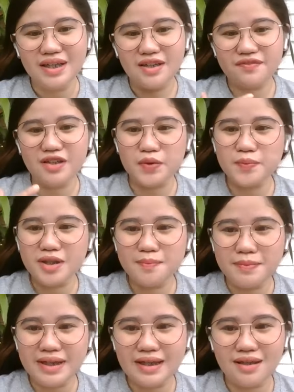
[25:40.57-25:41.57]
if there
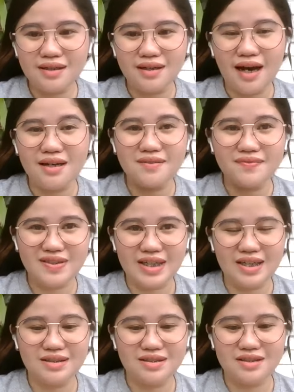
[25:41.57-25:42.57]
would be
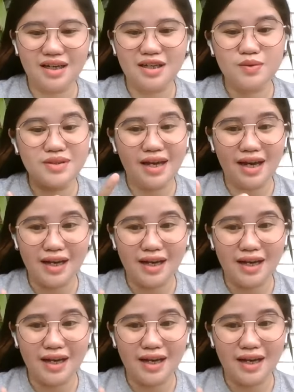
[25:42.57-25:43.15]
anything that I could